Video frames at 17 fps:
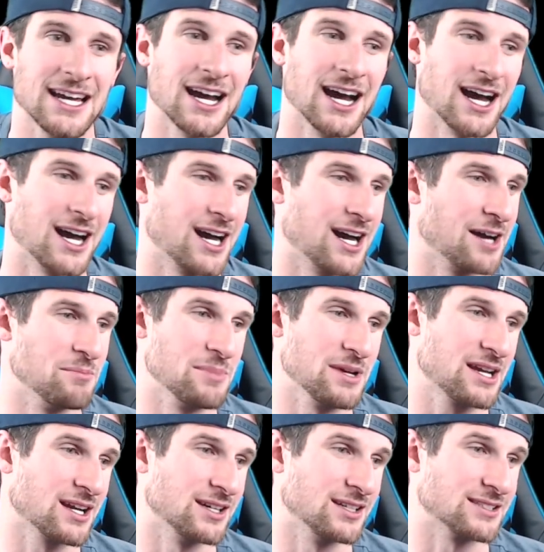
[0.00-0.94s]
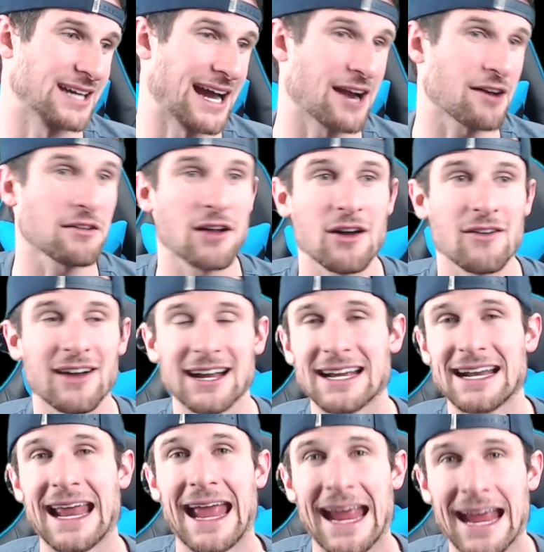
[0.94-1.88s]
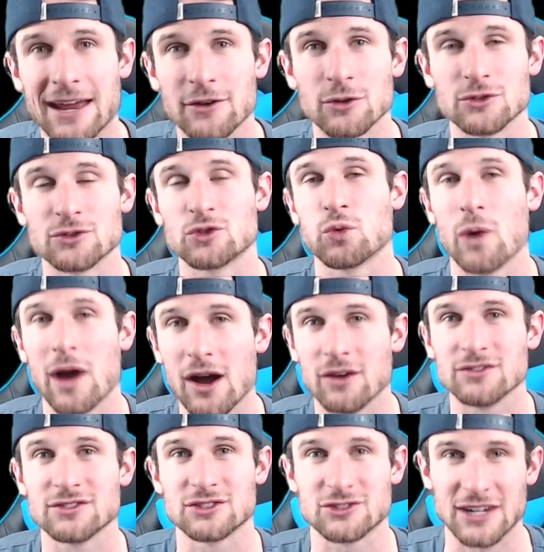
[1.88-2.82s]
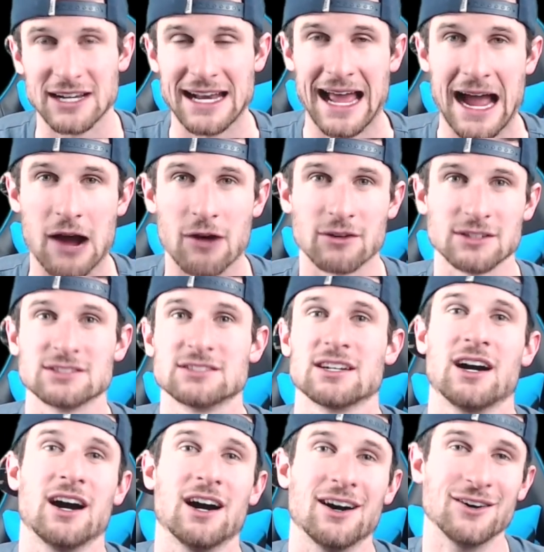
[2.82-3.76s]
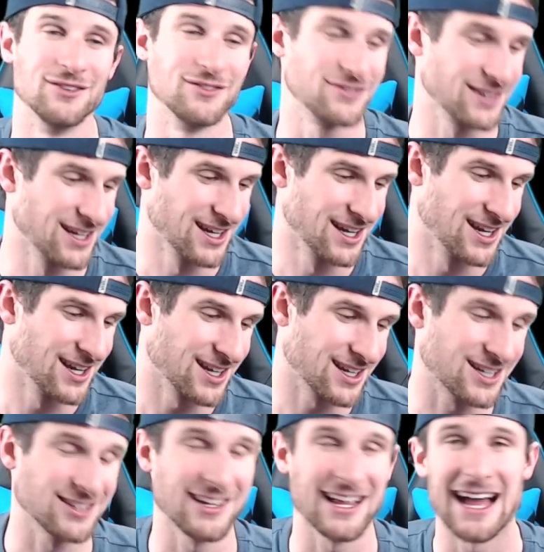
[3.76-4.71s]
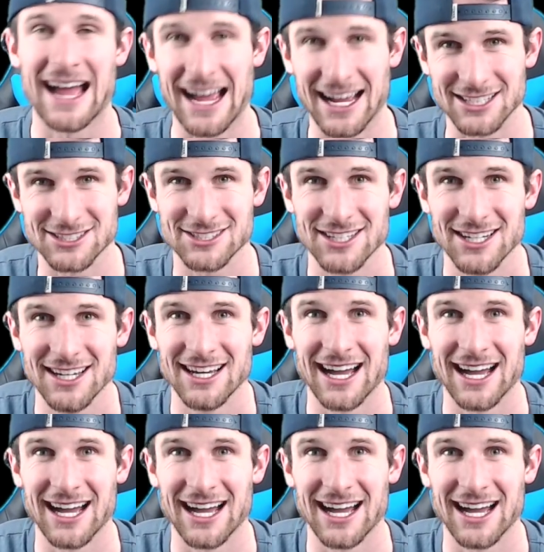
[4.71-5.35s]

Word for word: uh, because I don't know if I could handle twelve straight hours of Clash.